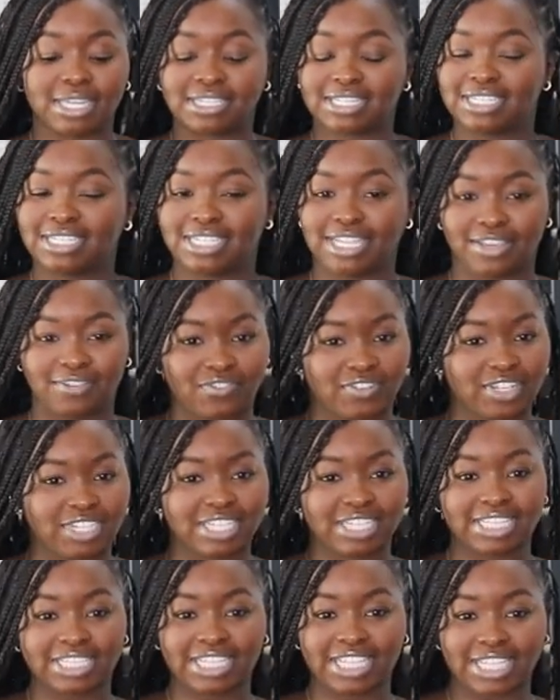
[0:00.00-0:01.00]
It's
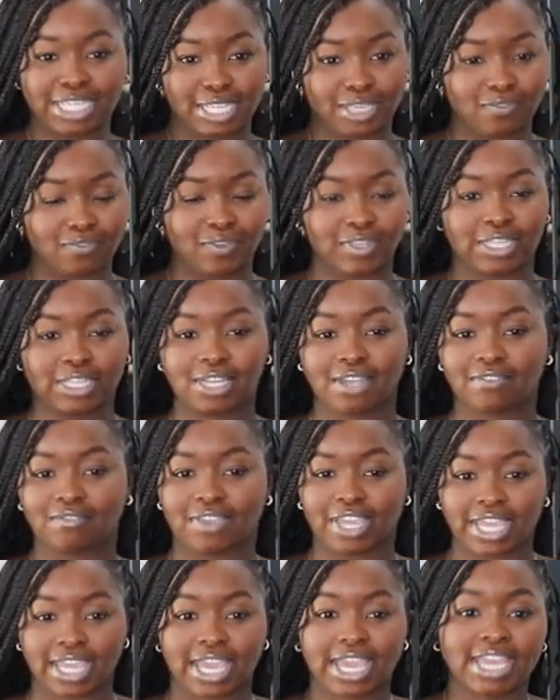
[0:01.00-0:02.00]
definitely giving
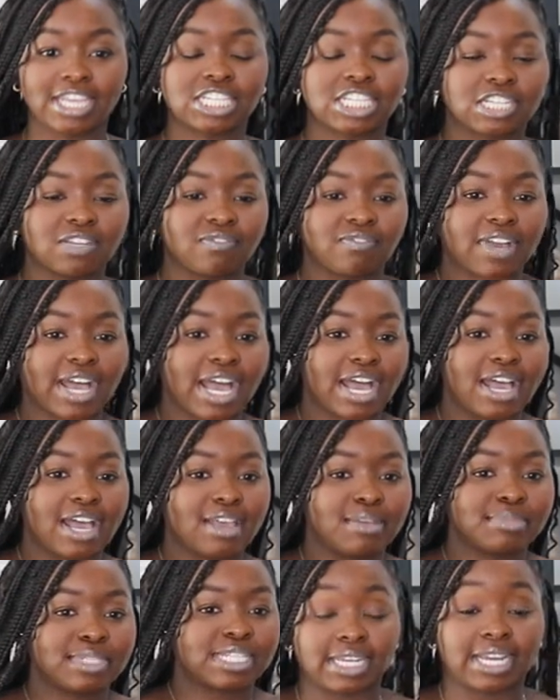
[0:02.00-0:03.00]
vacation
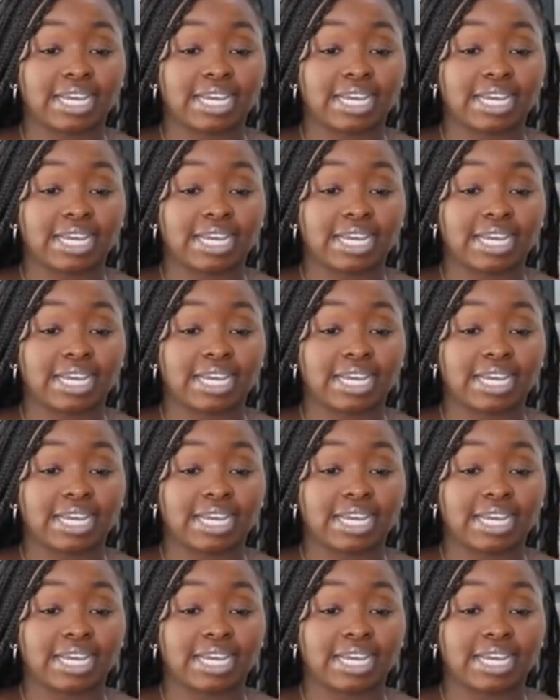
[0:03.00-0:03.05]
vibes.